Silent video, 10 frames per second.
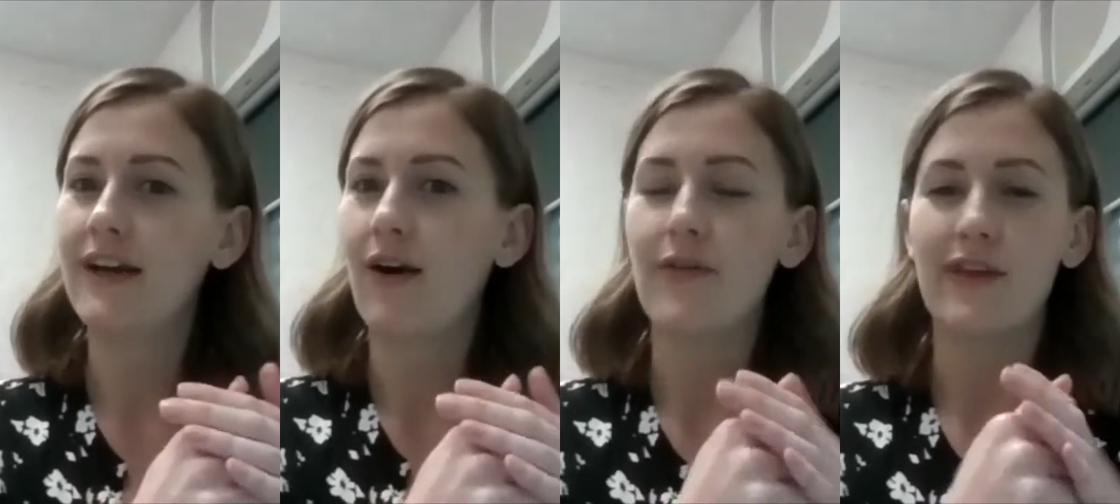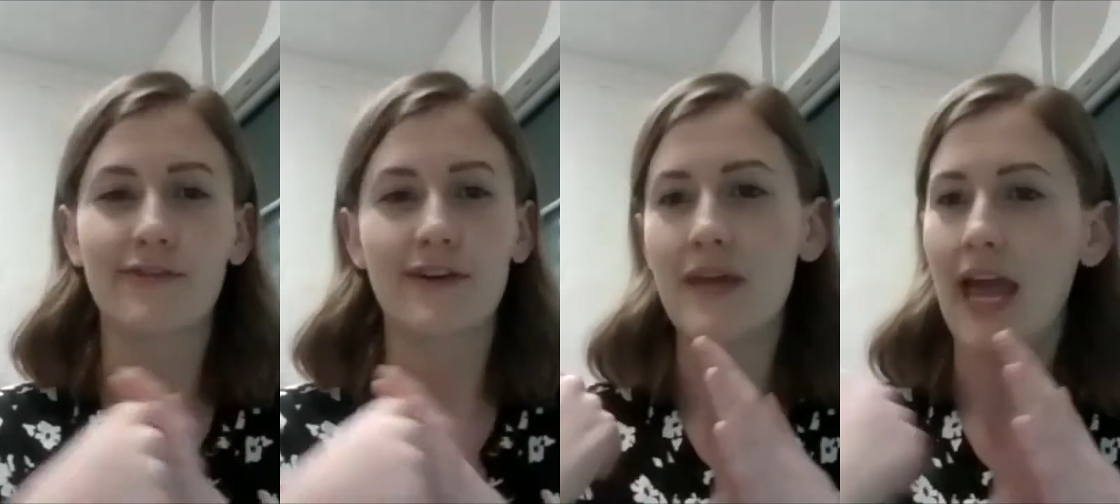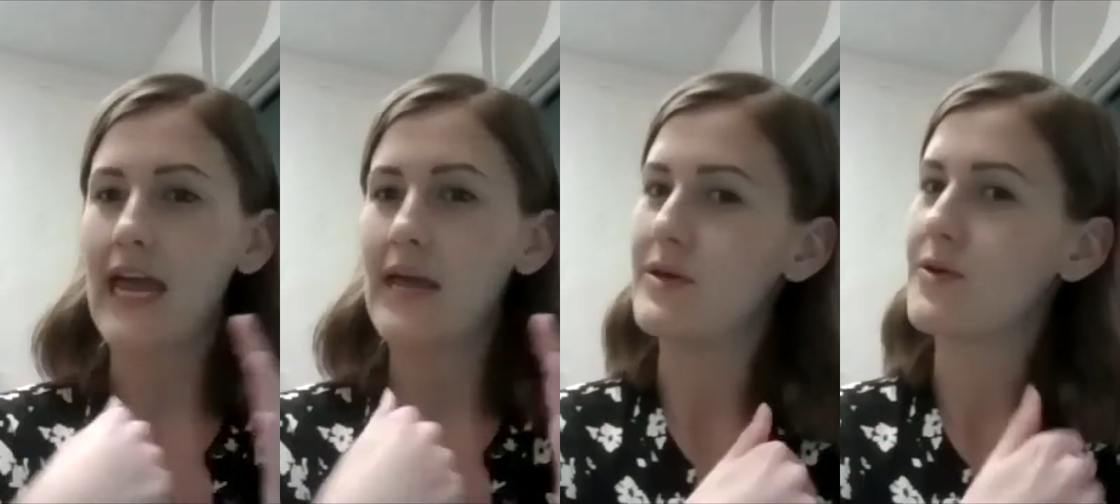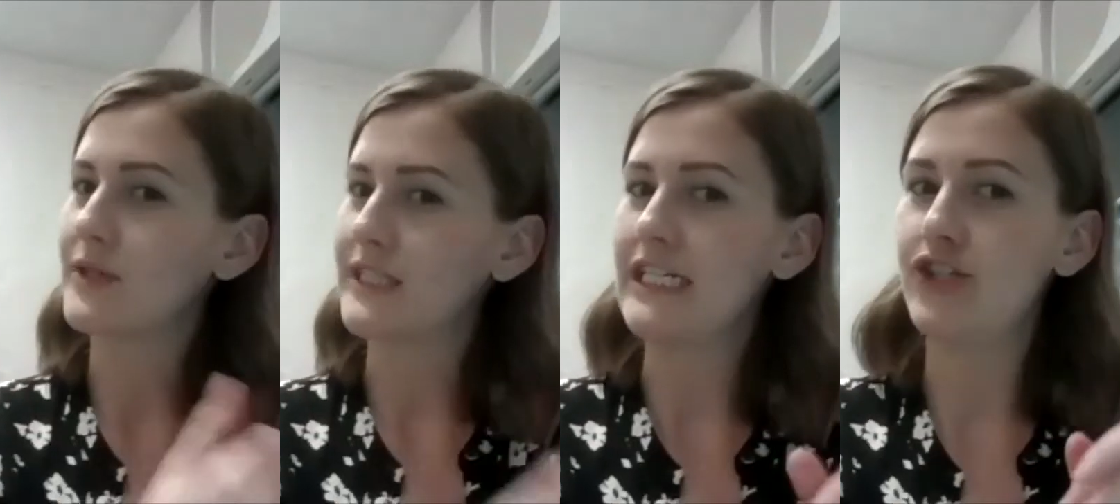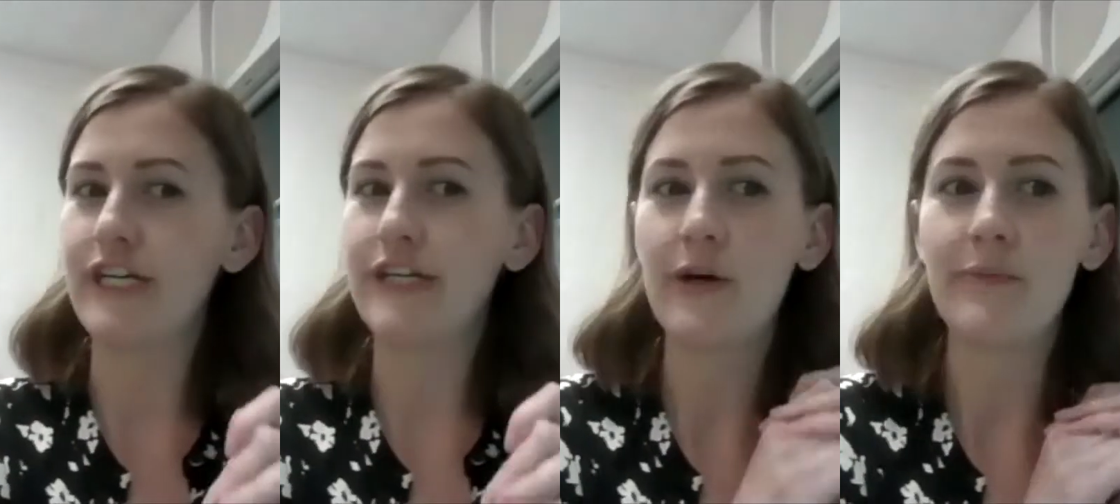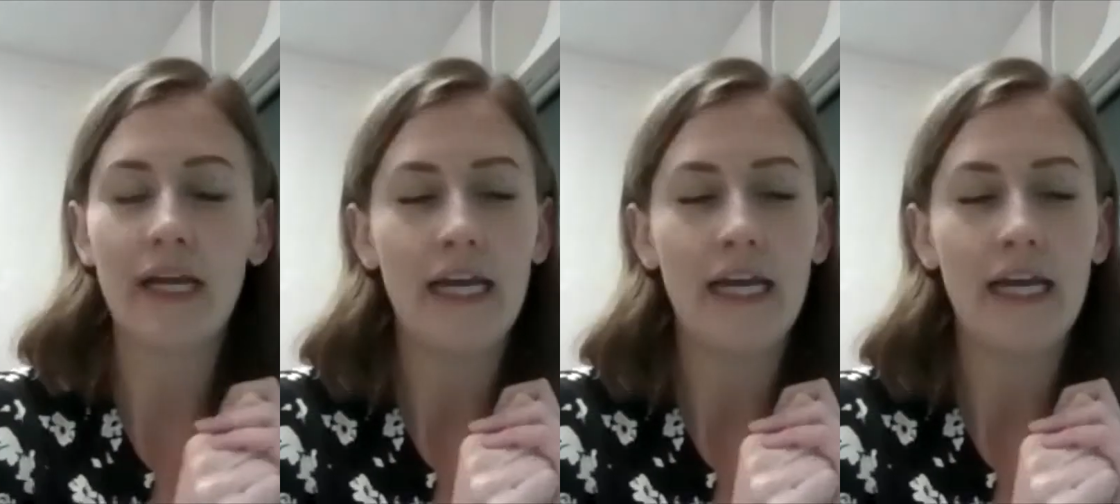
are they from the A, B, or D genome?